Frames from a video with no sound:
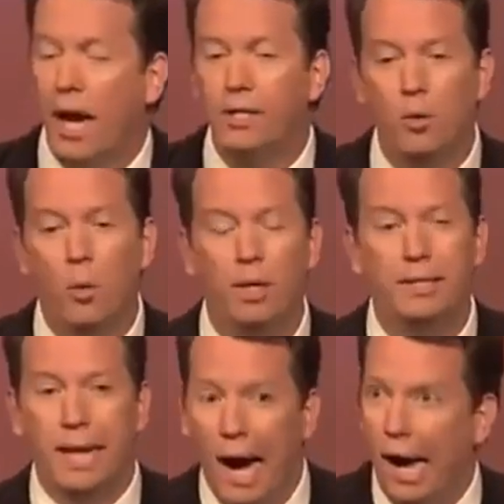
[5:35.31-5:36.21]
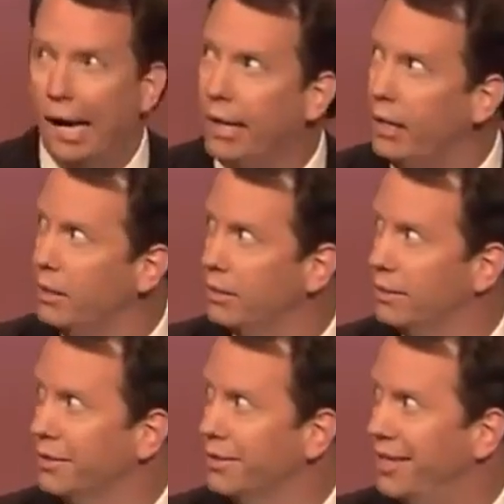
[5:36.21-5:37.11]
Yeah. I don't want to die.
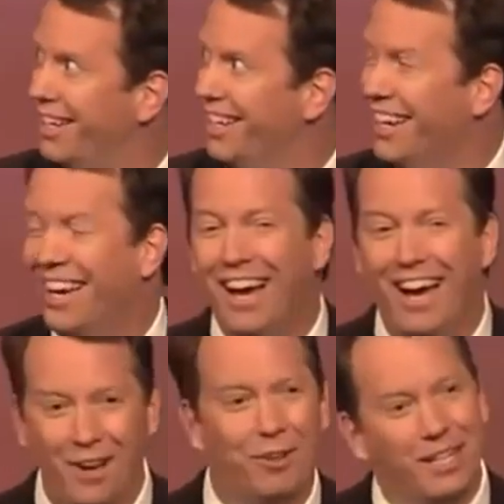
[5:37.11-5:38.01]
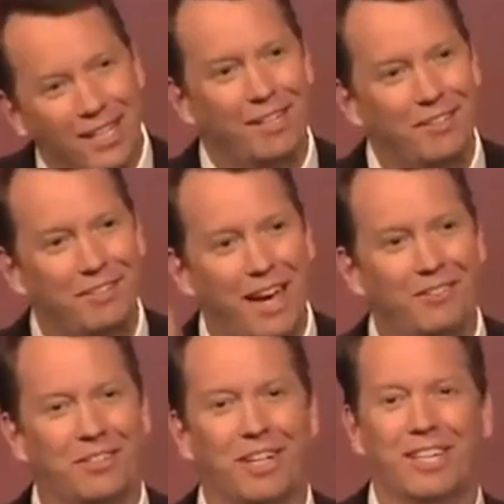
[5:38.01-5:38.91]
I want to live
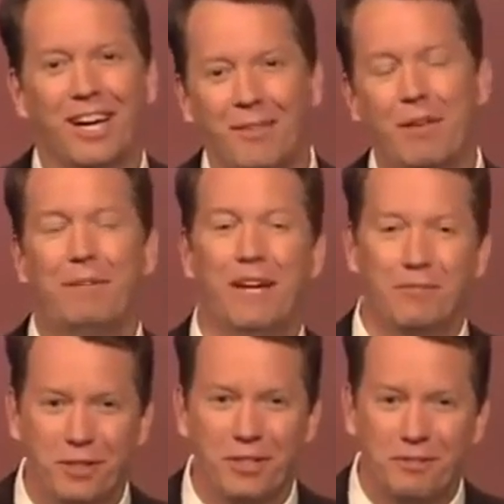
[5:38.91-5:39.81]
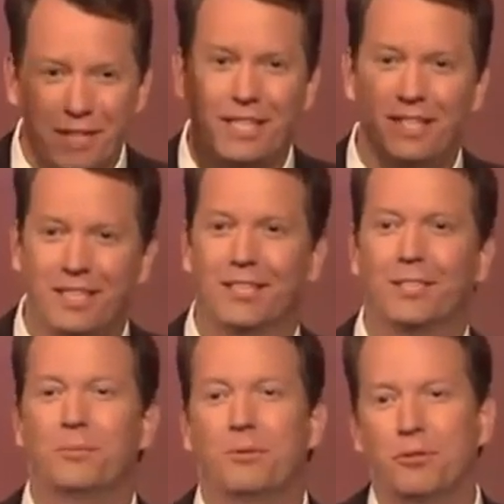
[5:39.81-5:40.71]
after I die, maybe not for infinity
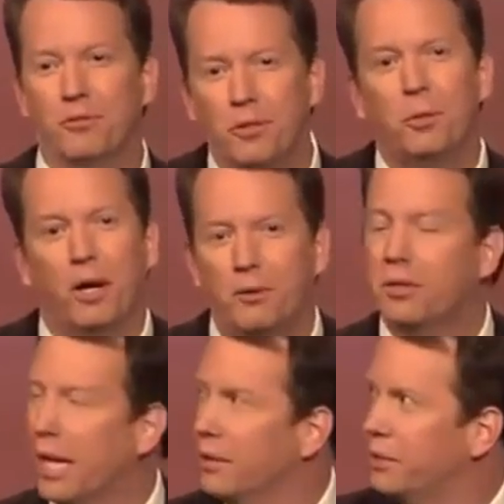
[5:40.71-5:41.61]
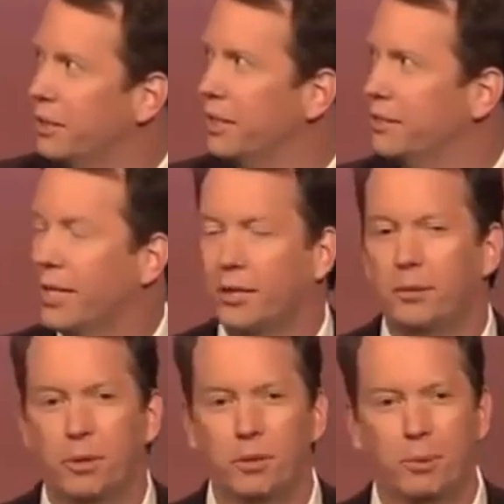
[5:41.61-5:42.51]
years, but for a few hundred thousand years. I
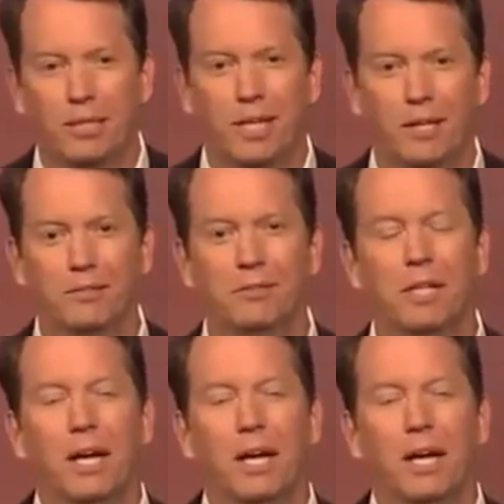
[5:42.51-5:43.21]
could amuse myself.